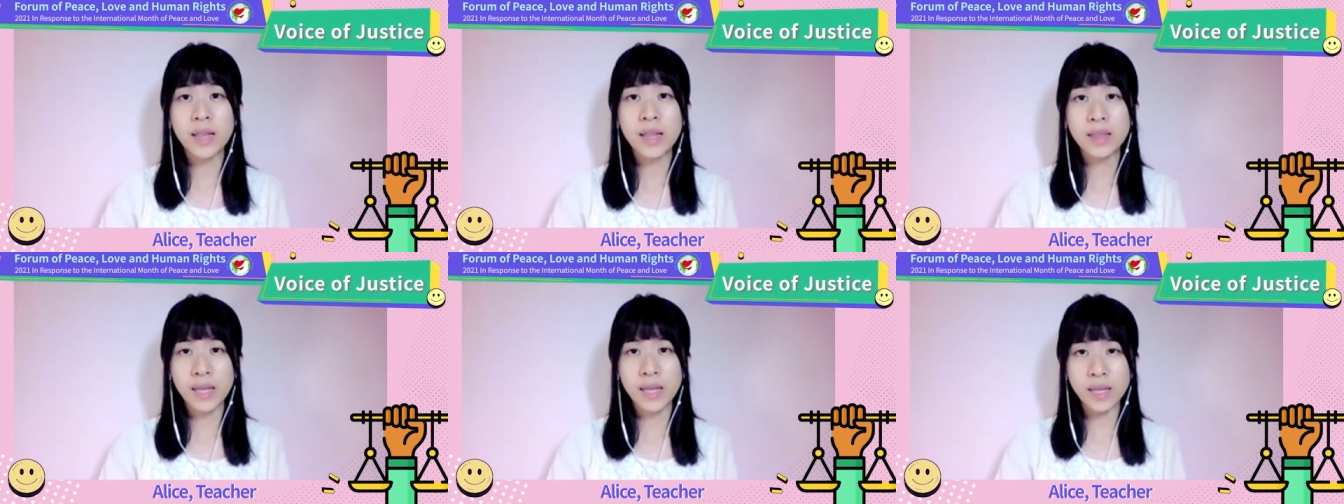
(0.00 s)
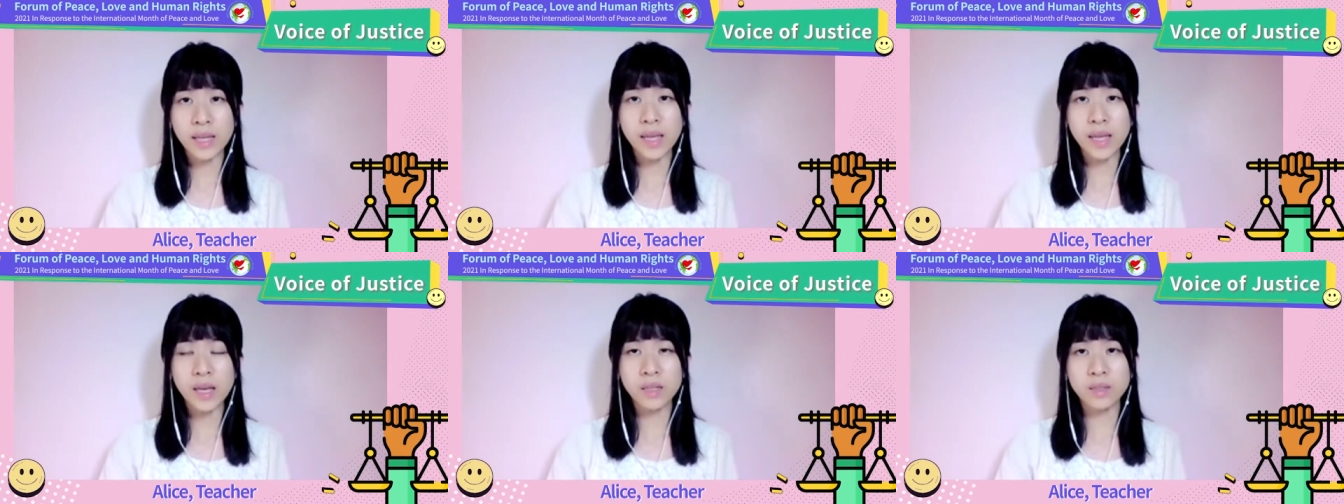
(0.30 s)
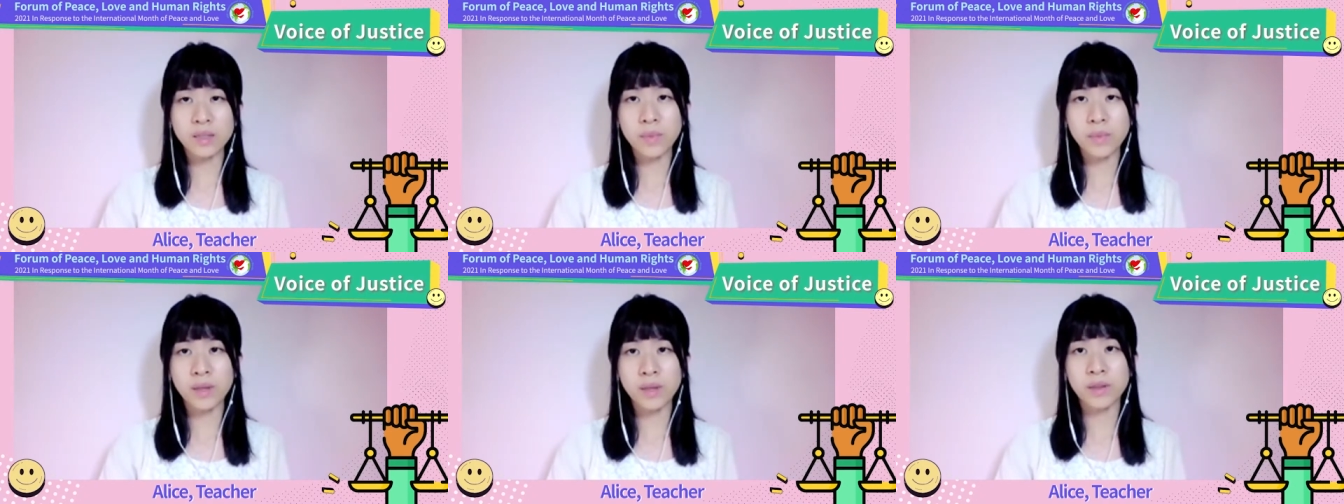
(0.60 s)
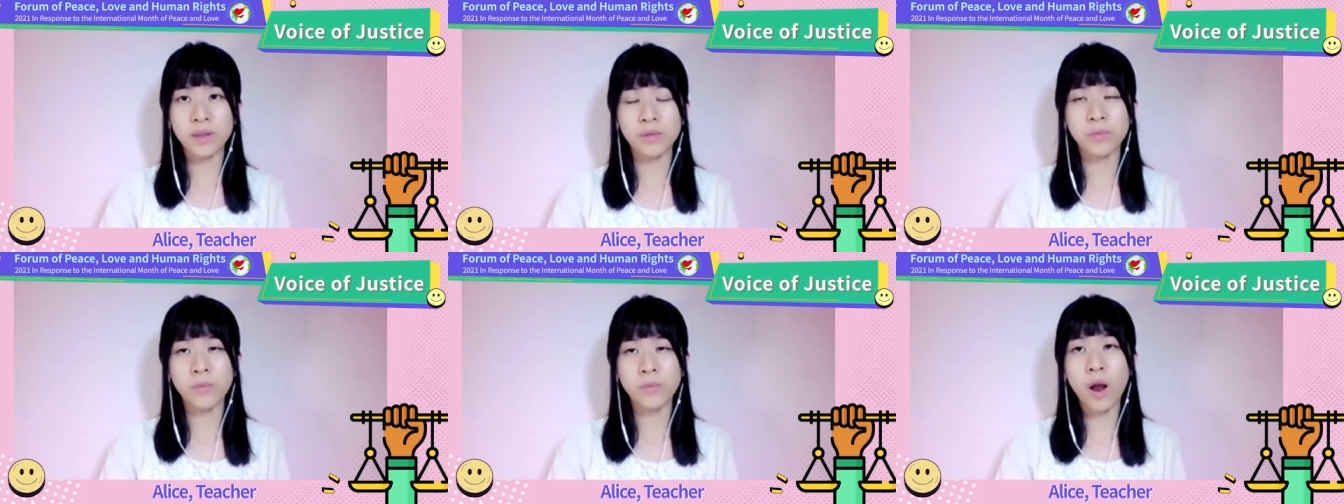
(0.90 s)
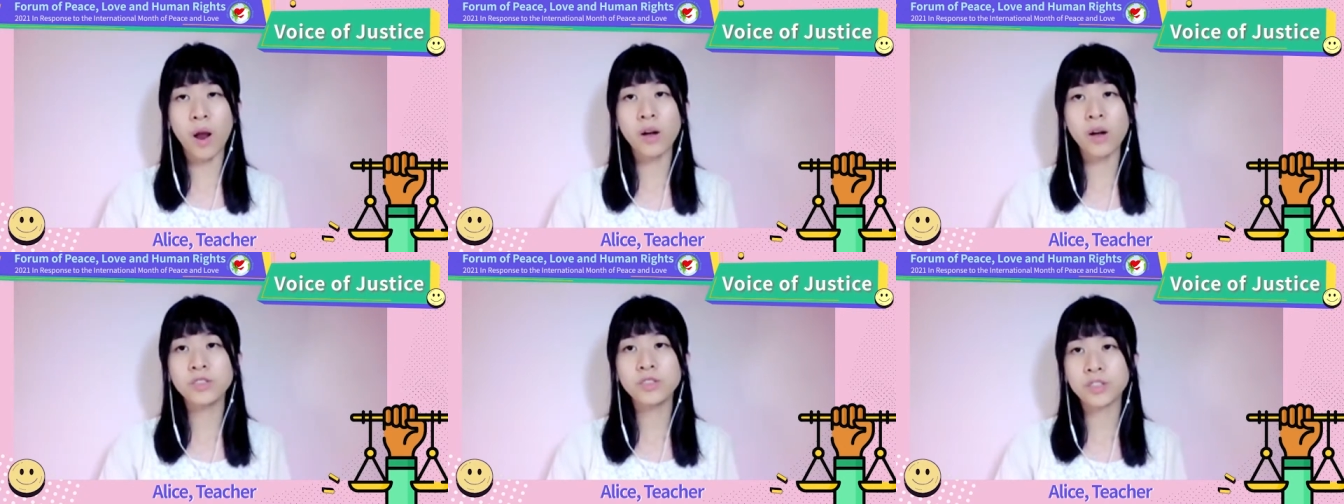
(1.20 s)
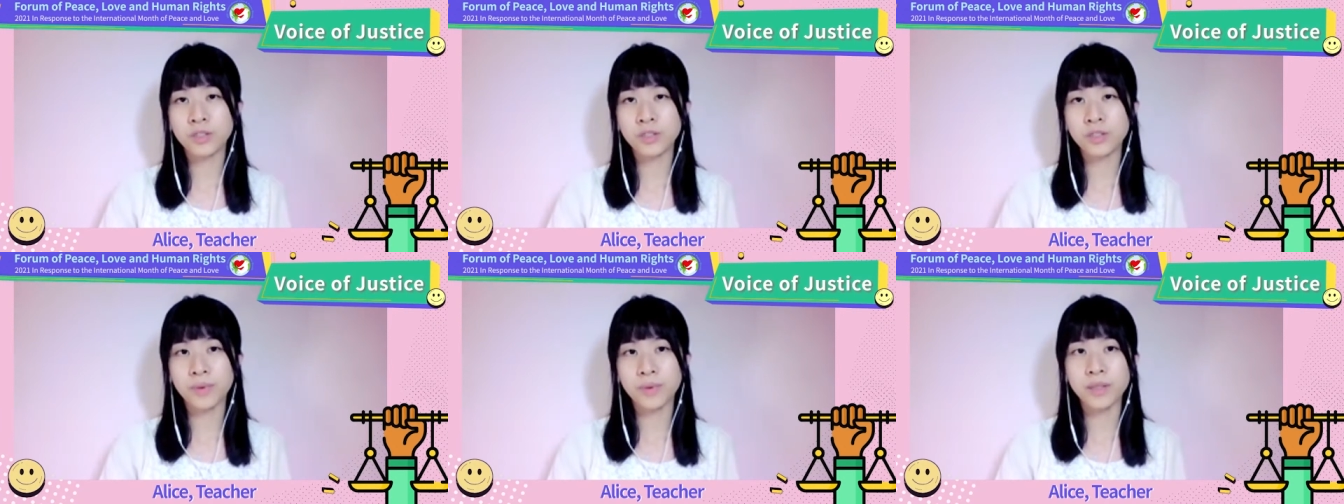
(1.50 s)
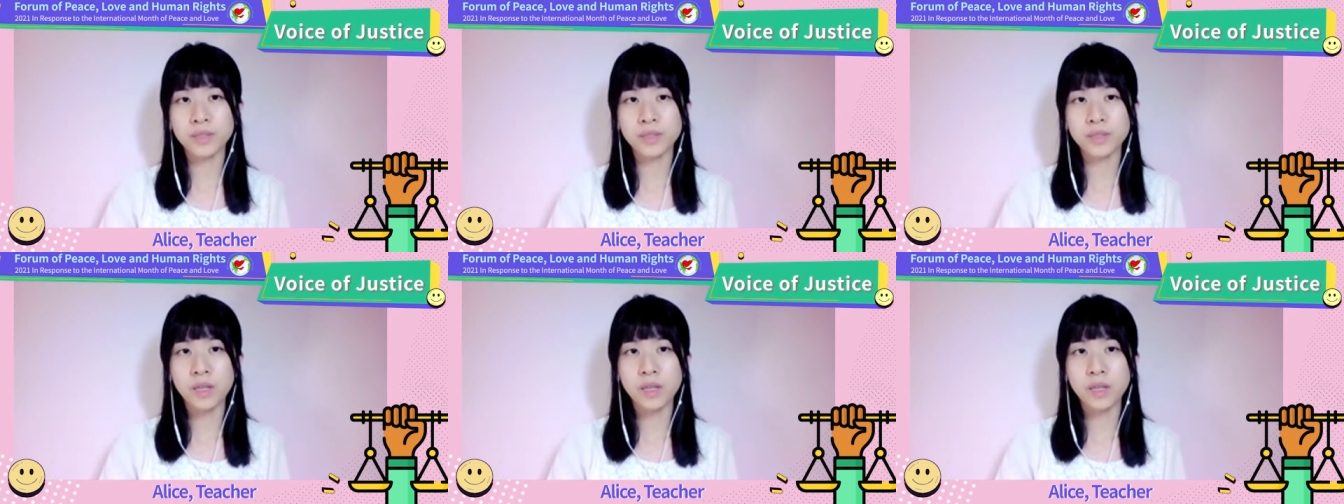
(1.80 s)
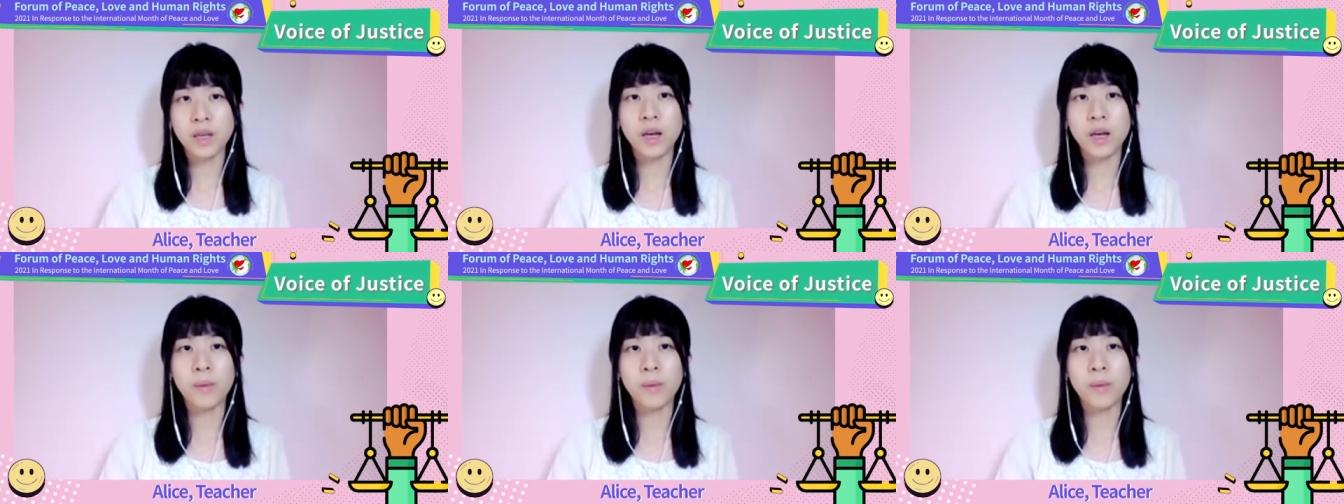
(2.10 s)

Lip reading: they can admit their wrongdoings,